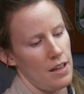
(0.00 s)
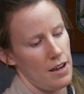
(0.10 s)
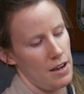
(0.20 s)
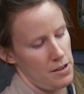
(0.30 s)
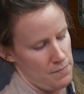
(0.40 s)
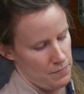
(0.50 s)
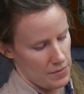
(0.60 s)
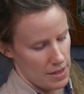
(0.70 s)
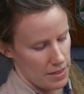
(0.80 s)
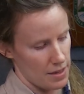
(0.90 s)

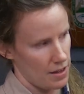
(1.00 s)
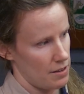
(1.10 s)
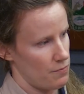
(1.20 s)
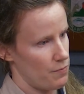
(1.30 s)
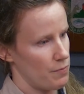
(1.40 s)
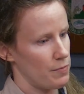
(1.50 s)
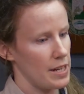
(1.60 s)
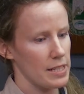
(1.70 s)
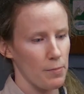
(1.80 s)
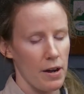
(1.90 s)
Um, the
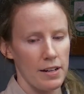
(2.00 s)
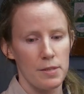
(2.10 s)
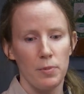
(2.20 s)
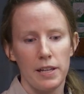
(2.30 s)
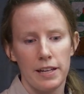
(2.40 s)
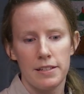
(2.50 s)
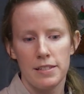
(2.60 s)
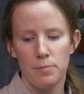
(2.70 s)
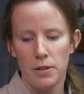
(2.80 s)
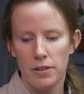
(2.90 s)
box
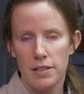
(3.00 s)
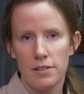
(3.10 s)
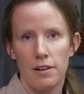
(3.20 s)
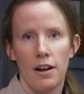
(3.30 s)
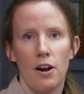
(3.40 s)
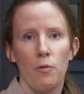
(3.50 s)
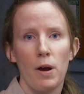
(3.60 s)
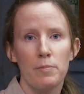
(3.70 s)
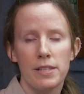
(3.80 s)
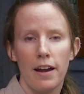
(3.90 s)
plans to build this are on our
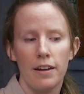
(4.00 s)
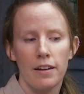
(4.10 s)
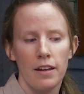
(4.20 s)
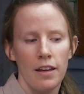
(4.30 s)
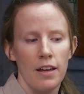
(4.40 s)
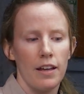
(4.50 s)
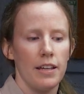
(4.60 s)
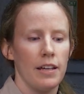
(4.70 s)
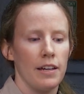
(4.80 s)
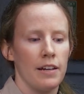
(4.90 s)
website.
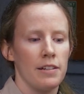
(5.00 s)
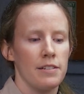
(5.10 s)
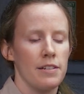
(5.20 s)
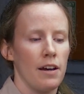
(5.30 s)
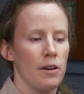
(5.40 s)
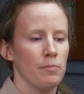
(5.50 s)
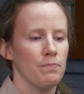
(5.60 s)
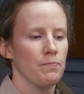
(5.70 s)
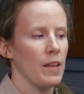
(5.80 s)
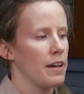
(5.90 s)
And
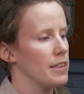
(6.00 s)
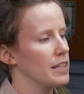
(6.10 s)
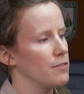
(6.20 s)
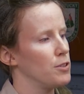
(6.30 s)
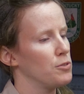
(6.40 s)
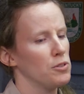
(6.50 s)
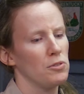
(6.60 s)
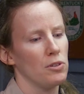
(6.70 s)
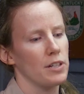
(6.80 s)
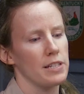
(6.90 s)
um, I think if you
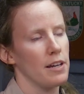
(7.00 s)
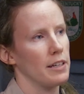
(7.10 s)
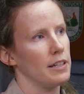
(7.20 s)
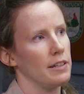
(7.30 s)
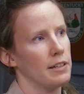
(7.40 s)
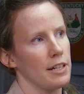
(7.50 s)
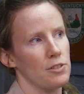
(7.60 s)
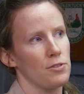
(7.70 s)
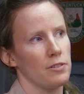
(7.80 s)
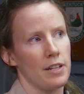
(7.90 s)
Google Kentucky
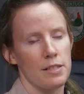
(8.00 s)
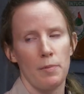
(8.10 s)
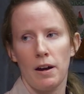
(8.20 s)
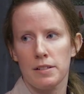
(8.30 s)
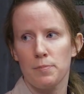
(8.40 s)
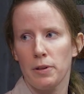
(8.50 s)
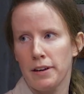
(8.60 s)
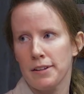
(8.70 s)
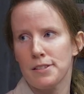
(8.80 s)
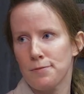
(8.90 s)
Kestrel nest box
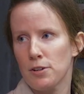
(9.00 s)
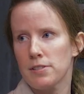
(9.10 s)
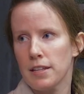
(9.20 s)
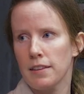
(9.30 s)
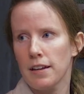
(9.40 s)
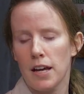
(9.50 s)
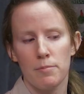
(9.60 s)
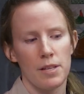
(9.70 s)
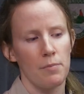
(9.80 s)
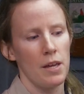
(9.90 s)
plan, it's the first thing that
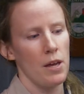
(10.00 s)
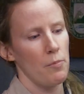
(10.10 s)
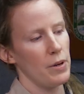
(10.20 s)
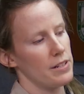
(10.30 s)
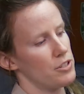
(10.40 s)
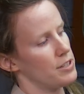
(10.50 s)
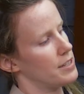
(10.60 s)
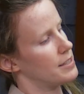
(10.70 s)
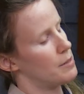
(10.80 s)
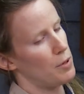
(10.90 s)
comes up. But it's
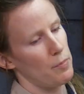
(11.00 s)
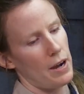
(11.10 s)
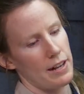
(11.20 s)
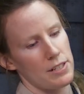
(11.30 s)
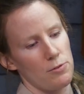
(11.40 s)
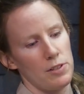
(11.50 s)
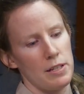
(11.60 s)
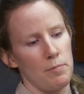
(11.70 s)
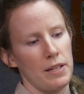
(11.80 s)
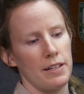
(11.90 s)
just a simple box, a
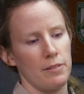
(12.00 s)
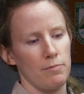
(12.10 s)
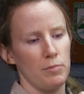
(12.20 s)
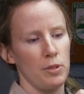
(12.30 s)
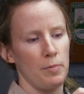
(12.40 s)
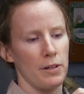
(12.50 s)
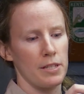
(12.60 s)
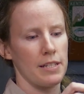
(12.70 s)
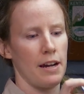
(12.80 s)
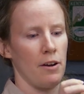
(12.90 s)
really big
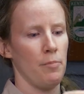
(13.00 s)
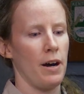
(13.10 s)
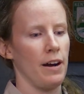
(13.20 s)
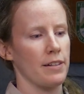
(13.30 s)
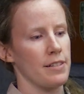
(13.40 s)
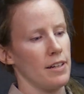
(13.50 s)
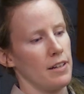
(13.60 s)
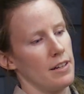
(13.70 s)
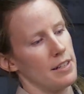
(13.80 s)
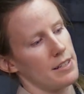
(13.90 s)
bluebird style box.
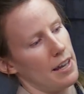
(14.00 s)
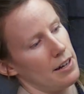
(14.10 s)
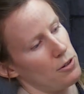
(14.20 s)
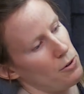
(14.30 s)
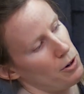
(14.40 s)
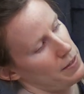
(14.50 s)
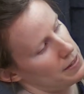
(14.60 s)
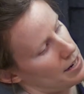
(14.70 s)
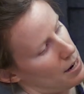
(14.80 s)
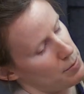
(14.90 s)
It's got a door in
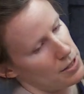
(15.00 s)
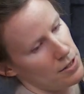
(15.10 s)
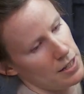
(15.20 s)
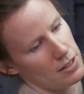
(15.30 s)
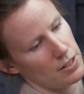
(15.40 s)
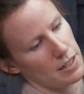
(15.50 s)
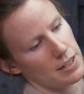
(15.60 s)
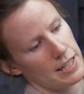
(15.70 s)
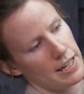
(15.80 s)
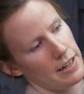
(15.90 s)
the top so that you
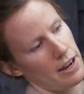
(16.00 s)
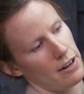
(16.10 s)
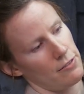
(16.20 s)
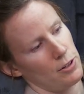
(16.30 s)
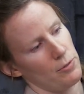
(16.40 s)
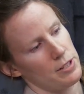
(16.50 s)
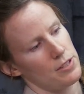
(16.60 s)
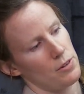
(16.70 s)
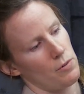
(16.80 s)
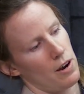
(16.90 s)
can clean it out every
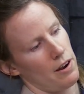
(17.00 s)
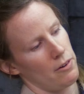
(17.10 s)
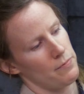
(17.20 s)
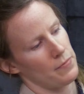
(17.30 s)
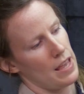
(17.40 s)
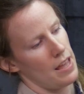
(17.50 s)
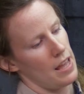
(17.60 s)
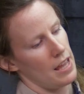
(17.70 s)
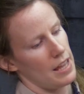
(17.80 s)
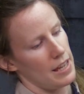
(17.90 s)
once in a while.
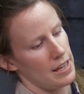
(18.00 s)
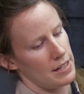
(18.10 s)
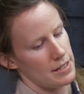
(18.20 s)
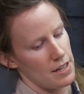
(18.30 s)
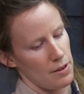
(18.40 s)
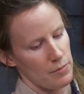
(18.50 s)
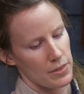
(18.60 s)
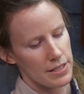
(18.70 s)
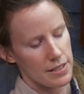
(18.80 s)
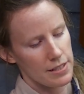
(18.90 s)
And
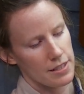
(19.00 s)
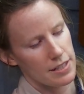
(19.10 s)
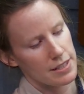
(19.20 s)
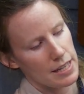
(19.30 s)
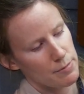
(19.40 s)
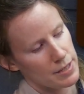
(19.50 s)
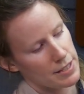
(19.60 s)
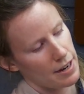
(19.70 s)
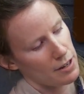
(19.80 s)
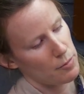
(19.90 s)
um, this is the same
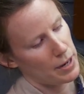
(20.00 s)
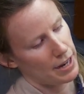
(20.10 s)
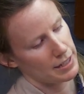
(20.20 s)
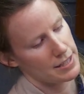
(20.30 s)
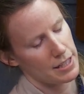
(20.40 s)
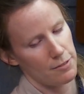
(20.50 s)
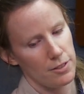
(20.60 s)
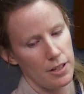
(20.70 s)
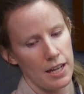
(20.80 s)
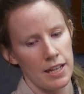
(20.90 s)
style box that
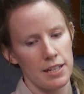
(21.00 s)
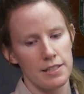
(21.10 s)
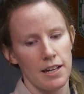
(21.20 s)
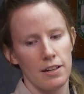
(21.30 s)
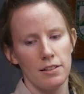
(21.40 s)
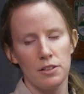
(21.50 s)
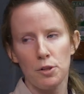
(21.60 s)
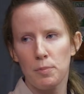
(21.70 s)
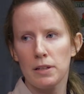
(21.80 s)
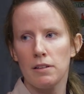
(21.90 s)
if you hang it down a
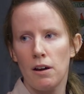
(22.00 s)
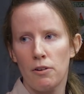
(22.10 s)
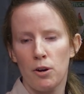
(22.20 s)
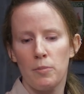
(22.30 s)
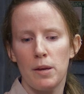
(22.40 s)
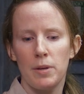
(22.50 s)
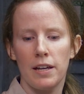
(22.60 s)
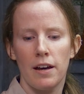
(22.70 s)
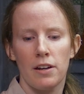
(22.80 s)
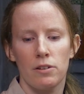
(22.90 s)
little bit lower,
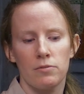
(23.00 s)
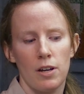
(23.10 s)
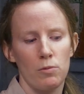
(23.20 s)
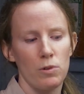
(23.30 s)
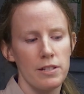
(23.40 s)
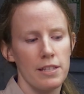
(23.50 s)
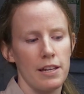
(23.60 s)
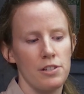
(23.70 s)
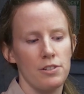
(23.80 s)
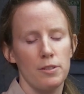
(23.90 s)
maybe on a, a wood's
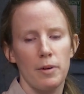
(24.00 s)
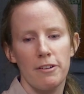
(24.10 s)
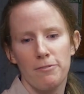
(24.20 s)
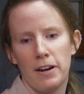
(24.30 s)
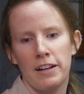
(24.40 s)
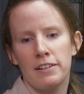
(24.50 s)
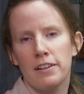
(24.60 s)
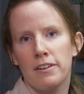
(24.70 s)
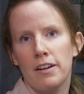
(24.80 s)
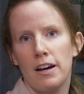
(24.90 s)
edge, you might find
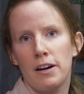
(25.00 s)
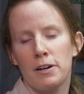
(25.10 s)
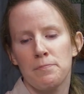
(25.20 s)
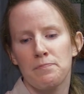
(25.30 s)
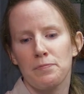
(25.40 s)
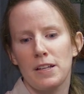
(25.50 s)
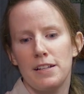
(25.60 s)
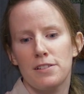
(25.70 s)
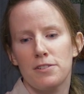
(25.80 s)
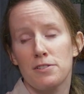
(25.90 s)
a um,
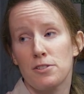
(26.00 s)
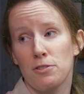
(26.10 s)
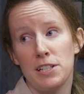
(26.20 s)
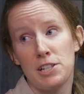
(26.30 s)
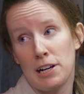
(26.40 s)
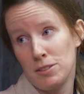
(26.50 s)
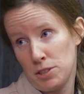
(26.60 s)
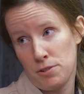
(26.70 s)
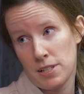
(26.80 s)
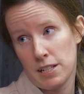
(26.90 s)
eastern screech
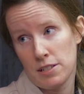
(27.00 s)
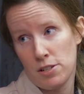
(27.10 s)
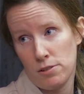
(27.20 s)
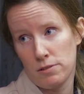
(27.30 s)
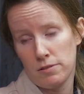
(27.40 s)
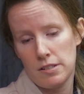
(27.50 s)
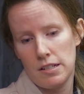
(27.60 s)
owl using too.